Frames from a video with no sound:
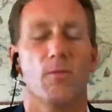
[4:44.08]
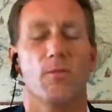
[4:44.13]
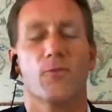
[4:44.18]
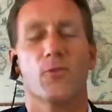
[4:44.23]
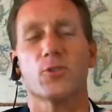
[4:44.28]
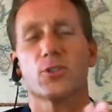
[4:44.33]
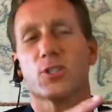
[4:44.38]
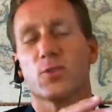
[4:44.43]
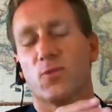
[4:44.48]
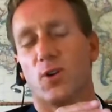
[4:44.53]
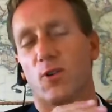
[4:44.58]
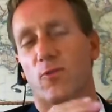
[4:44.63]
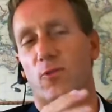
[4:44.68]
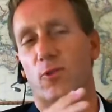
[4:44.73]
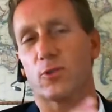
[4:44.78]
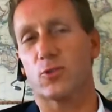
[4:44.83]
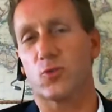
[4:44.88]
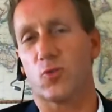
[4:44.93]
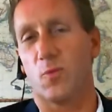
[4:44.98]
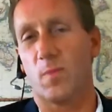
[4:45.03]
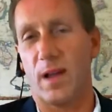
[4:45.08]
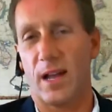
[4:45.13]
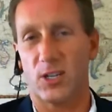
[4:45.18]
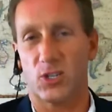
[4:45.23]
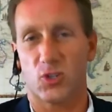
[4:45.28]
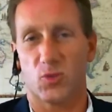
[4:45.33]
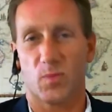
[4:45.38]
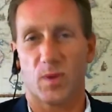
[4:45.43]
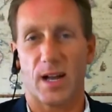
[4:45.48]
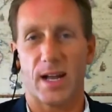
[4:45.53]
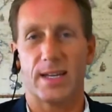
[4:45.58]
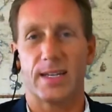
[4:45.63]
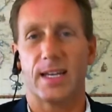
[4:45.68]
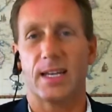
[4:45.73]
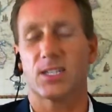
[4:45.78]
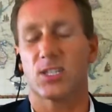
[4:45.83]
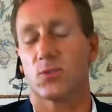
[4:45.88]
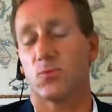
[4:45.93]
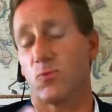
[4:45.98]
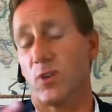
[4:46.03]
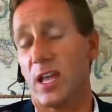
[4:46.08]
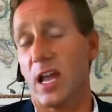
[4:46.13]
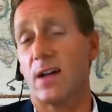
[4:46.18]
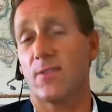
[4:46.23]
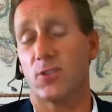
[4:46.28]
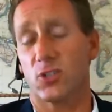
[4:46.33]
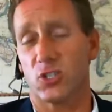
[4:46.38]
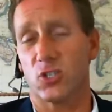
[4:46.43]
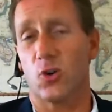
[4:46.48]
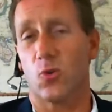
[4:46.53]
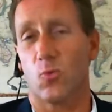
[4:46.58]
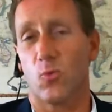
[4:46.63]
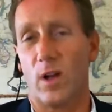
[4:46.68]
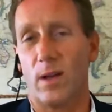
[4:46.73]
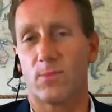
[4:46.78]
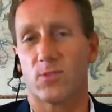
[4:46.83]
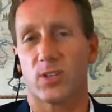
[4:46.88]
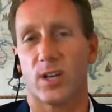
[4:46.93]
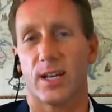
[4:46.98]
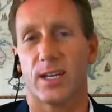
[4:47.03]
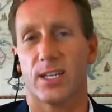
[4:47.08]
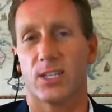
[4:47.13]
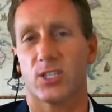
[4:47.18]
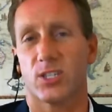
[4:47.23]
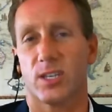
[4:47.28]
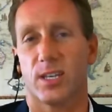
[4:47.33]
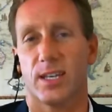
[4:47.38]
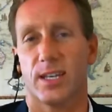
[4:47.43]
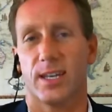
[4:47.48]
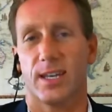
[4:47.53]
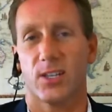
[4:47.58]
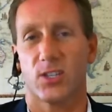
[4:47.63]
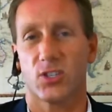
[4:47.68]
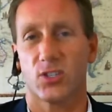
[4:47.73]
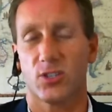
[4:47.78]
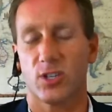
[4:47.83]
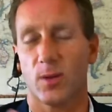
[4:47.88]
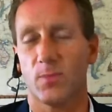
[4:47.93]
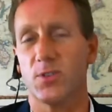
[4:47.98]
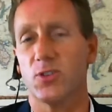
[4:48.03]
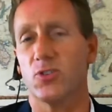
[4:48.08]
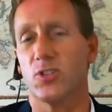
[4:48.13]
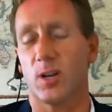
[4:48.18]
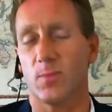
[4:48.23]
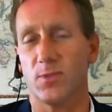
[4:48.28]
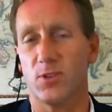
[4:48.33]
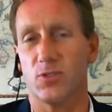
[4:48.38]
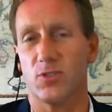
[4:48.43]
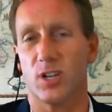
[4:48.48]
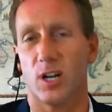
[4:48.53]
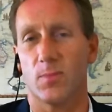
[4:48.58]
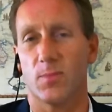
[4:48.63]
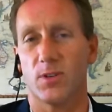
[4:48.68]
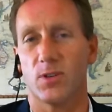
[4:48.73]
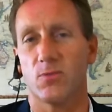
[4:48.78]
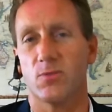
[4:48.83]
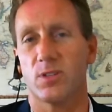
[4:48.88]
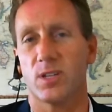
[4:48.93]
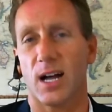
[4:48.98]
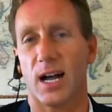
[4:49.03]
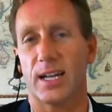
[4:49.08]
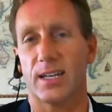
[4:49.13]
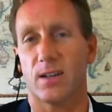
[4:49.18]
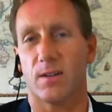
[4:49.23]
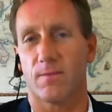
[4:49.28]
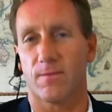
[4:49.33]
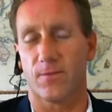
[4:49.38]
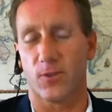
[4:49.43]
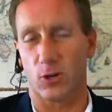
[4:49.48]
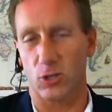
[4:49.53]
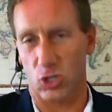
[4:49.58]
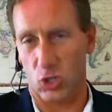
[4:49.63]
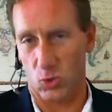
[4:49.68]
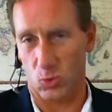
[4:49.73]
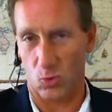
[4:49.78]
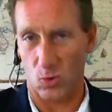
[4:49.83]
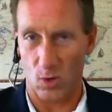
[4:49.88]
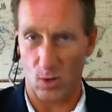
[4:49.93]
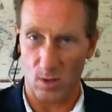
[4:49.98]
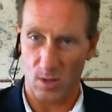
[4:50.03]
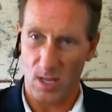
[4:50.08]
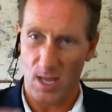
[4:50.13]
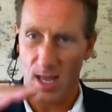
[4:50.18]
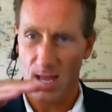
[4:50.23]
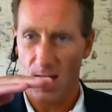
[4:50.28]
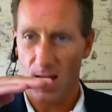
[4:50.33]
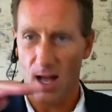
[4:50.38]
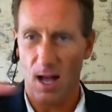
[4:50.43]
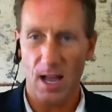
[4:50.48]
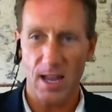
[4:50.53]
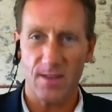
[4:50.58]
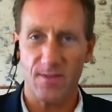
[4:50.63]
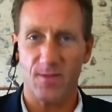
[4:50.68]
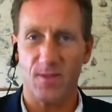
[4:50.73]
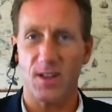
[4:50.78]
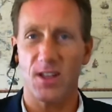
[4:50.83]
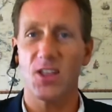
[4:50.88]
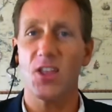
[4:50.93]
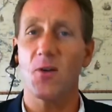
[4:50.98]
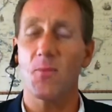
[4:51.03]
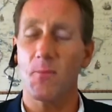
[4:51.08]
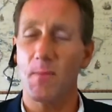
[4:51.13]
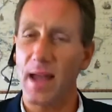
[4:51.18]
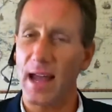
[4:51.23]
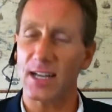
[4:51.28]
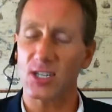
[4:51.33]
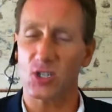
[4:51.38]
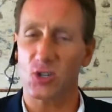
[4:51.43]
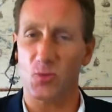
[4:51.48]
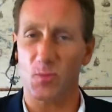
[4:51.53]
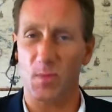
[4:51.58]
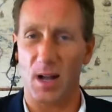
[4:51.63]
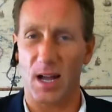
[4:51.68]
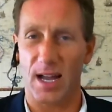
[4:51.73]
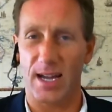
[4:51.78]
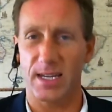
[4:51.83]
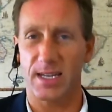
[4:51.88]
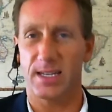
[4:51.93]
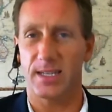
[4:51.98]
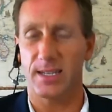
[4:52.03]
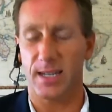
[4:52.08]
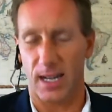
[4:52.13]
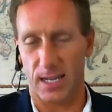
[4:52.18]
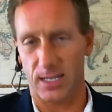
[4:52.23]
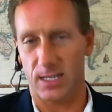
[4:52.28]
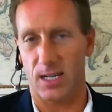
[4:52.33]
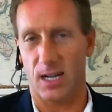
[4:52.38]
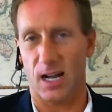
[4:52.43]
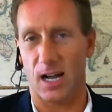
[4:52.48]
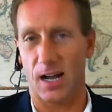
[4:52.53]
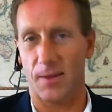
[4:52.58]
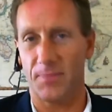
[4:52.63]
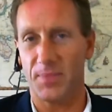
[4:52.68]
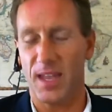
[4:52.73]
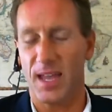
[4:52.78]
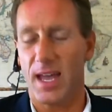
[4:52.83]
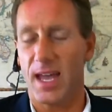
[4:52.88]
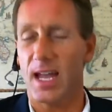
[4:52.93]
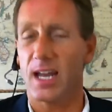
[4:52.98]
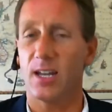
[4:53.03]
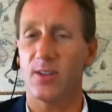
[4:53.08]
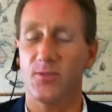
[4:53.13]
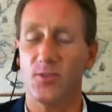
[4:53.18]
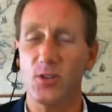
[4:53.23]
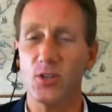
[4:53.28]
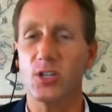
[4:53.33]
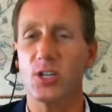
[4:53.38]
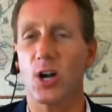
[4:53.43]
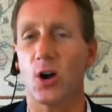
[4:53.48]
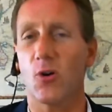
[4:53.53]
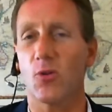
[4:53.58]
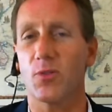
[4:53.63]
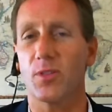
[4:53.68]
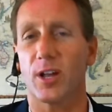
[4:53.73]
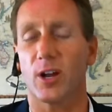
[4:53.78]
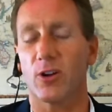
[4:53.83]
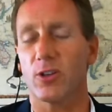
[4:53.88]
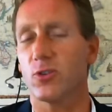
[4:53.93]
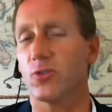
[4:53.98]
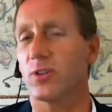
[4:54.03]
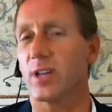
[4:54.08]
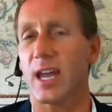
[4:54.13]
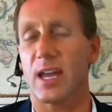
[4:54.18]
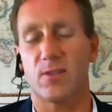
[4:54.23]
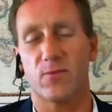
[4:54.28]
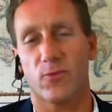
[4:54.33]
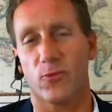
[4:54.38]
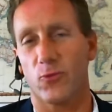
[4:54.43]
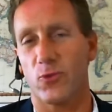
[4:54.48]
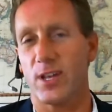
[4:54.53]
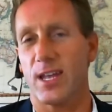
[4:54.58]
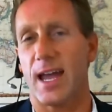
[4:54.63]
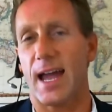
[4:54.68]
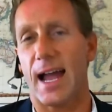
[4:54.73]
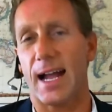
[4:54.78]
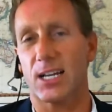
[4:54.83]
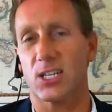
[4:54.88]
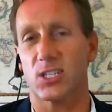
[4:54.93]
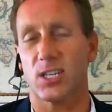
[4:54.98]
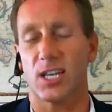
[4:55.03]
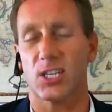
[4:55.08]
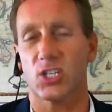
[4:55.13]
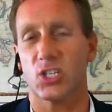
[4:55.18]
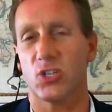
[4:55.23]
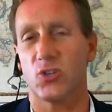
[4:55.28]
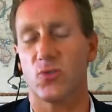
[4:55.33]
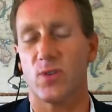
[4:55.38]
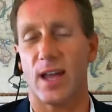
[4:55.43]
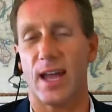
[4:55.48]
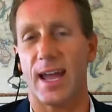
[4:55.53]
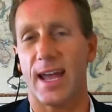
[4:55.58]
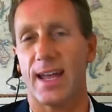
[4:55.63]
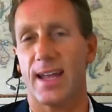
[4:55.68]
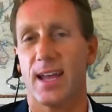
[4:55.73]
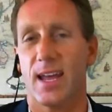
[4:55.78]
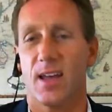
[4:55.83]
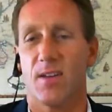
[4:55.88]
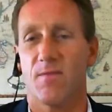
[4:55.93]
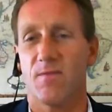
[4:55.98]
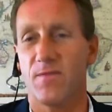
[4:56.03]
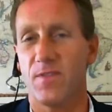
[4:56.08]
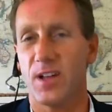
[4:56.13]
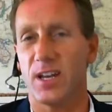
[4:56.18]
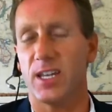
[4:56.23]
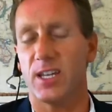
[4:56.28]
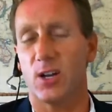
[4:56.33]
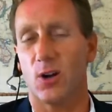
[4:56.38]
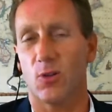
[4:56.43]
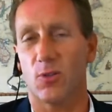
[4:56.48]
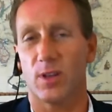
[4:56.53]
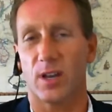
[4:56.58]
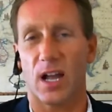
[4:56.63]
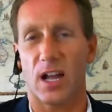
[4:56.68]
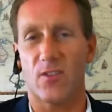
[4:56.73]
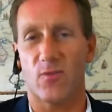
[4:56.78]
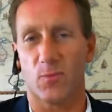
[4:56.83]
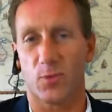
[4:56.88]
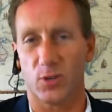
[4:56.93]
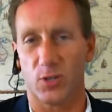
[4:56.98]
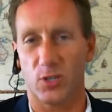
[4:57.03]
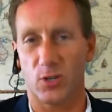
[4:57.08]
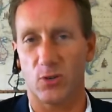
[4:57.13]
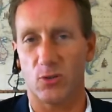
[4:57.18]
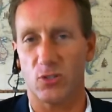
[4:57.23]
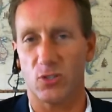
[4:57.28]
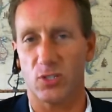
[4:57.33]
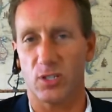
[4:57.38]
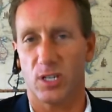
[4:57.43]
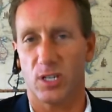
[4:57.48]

first of all, Virtual Mastermind we have its own website. It's www.virtual-mastermind.com. And if you go there, you'll gain free access to a video that I've produced